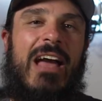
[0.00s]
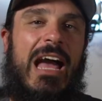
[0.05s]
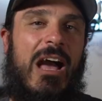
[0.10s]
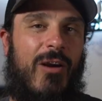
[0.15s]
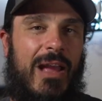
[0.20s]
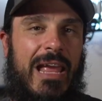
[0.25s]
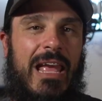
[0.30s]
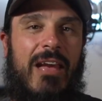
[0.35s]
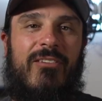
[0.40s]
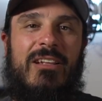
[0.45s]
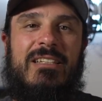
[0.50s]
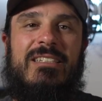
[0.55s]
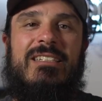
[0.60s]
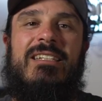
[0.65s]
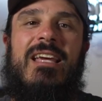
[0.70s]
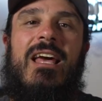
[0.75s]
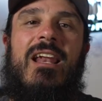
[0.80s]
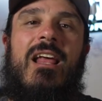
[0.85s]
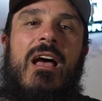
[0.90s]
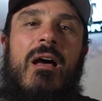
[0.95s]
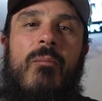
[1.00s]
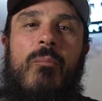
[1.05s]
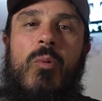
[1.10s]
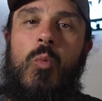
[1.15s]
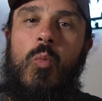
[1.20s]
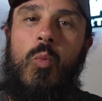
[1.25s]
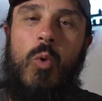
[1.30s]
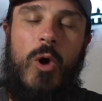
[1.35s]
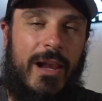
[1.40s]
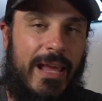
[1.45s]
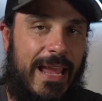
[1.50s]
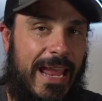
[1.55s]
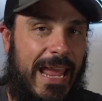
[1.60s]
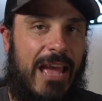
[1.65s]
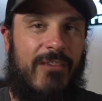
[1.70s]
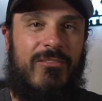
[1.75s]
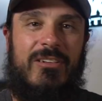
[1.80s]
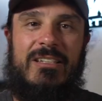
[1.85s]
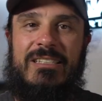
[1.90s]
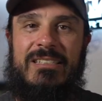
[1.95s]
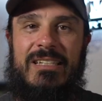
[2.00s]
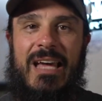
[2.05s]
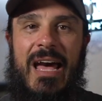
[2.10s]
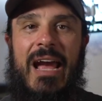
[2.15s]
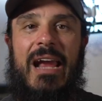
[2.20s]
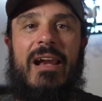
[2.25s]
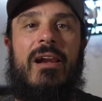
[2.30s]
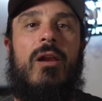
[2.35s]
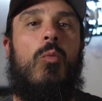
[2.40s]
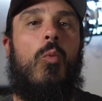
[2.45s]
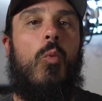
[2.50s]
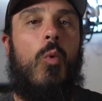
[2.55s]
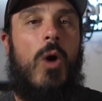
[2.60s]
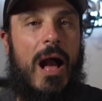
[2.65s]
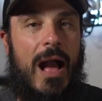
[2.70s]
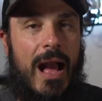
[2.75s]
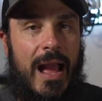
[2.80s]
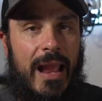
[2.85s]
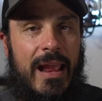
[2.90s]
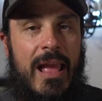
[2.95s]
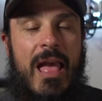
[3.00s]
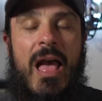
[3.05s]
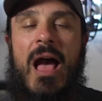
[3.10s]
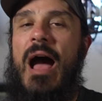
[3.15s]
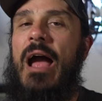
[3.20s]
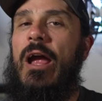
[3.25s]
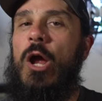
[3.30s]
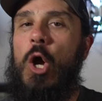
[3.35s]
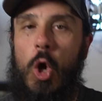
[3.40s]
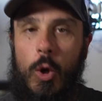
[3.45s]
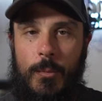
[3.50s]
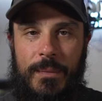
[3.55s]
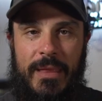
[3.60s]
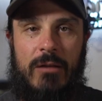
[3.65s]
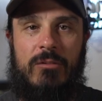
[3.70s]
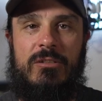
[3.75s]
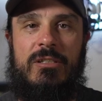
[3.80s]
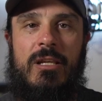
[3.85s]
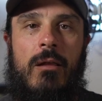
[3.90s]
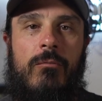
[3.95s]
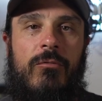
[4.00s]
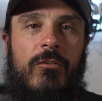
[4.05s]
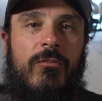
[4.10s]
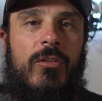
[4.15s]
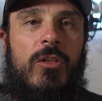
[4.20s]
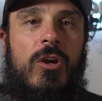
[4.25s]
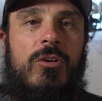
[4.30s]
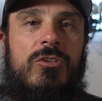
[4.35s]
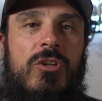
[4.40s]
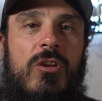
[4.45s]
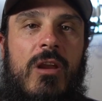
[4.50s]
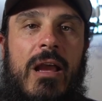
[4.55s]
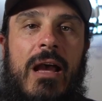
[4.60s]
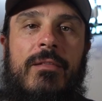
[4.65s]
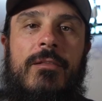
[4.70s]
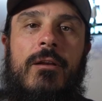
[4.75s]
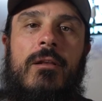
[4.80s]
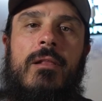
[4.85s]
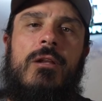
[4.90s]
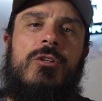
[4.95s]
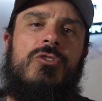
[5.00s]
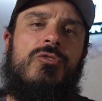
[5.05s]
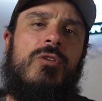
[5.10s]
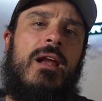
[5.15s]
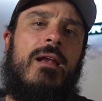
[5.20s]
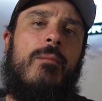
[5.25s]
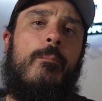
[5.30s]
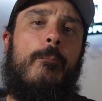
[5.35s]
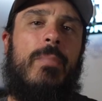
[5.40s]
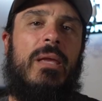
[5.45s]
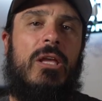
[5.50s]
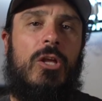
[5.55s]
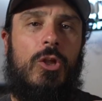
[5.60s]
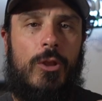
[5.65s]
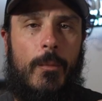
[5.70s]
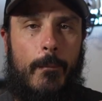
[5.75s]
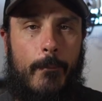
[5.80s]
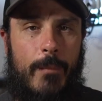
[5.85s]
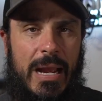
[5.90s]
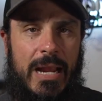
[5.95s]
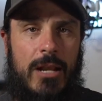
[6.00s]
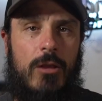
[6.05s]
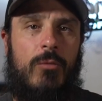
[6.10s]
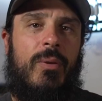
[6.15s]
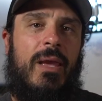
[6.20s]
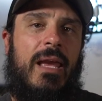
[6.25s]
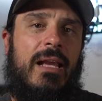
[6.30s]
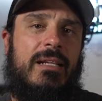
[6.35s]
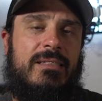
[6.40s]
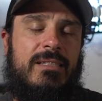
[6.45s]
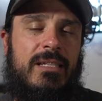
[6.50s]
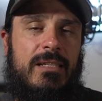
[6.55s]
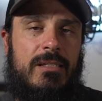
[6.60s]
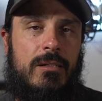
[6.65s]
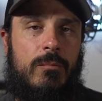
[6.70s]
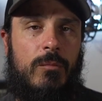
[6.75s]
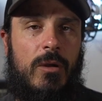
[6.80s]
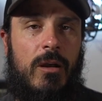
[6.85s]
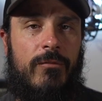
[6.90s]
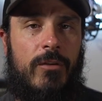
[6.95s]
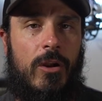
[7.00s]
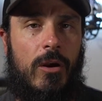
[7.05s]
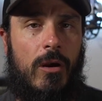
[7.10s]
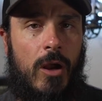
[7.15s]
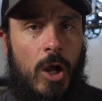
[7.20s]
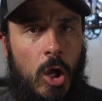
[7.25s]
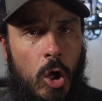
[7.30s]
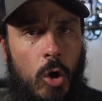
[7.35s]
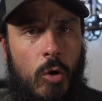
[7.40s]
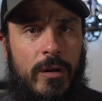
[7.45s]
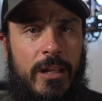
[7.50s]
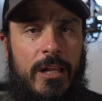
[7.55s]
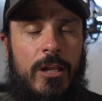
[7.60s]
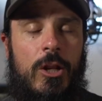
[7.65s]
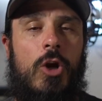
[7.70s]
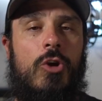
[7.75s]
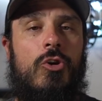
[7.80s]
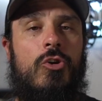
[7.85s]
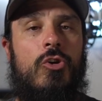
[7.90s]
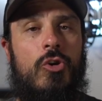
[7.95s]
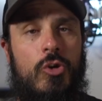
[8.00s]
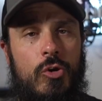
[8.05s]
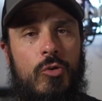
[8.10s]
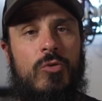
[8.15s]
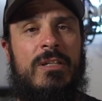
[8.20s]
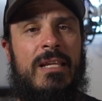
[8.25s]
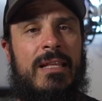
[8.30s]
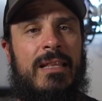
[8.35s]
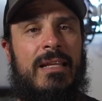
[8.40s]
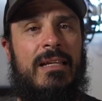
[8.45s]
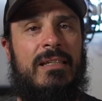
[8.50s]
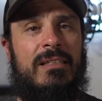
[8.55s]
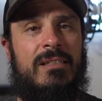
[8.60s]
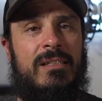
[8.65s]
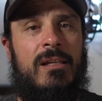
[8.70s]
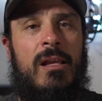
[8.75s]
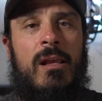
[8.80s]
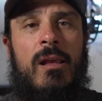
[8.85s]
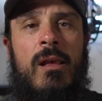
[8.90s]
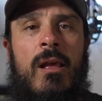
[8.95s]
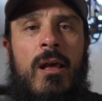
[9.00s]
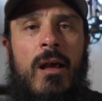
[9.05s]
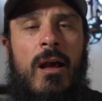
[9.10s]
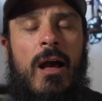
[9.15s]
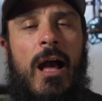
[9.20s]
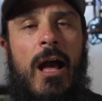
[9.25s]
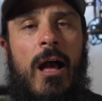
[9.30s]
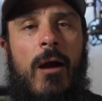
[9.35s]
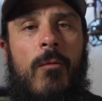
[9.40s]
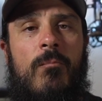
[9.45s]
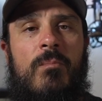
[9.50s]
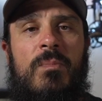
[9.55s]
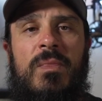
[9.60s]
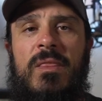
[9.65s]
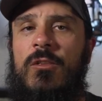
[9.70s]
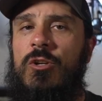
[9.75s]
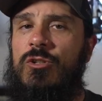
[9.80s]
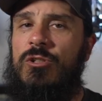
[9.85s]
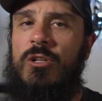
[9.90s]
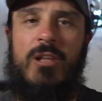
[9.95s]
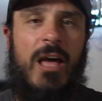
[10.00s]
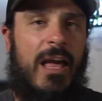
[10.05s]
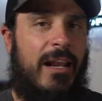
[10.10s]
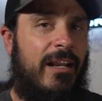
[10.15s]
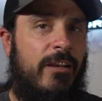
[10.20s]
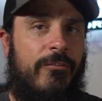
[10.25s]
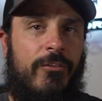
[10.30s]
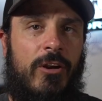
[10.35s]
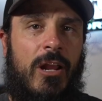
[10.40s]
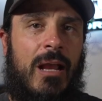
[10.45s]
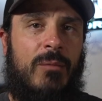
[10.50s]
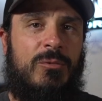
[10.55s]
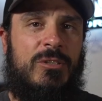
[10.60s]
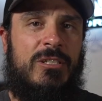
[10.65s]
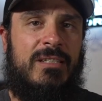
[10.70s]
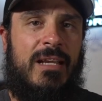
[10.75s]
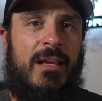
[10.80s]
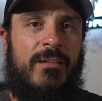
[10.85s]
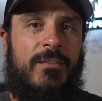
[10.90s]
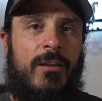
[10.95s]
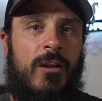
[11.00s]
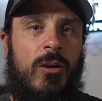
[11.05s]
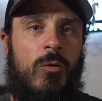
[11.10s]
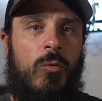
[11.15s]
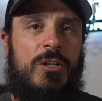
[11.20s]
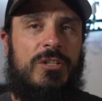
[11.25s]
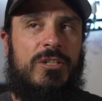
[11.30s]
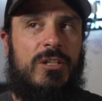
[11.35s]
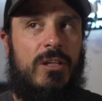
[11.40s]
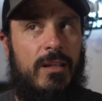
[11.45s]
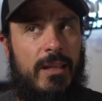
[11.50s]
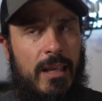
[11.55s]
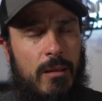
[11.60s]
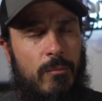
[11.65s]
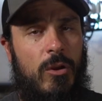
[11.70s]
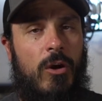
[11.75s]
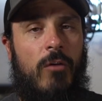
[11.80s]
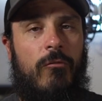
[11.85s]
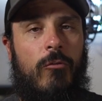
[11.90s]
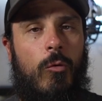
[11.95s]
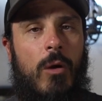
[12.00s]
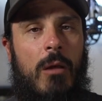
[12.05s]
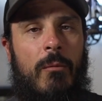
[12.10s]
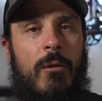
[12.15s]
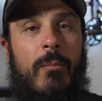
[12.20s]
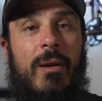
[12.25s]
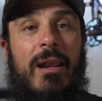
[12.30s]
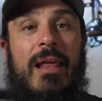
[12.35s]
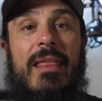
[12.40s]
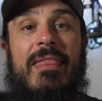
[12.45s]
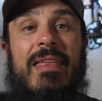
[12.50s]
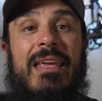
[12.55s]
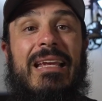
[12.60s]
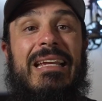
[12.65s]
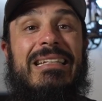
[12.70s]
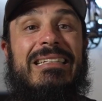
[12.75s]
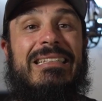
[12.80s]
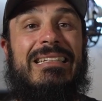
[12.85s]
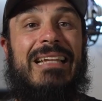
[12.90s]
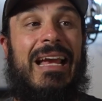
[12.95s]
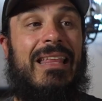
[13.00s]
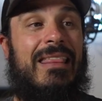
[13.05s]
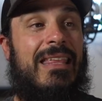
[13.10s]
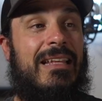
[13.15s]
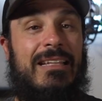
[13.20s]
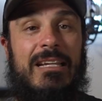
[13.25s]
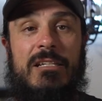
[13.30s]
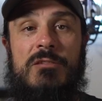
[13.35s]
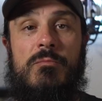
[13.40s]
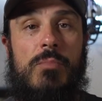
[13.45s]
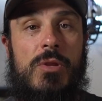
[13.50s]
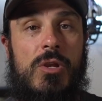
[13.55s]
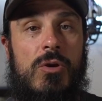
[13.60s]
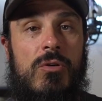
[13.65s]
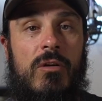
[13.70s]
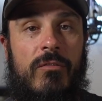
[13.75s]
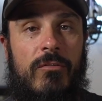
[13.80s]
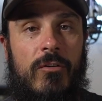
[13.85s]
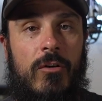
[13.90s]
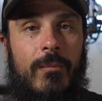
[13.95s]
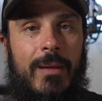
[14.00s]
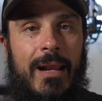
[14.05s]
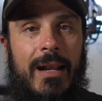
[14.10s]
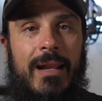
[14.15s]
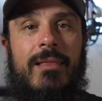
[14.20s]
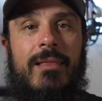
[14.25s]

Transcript: how I have it set up, what I have inside, and why. I hope that was helpful for those of you out there that are trying to build a Bino pack system of your own and are new to this. There's a lot of different options out there, which can be overwhelming, but I think that's beautiful, man. I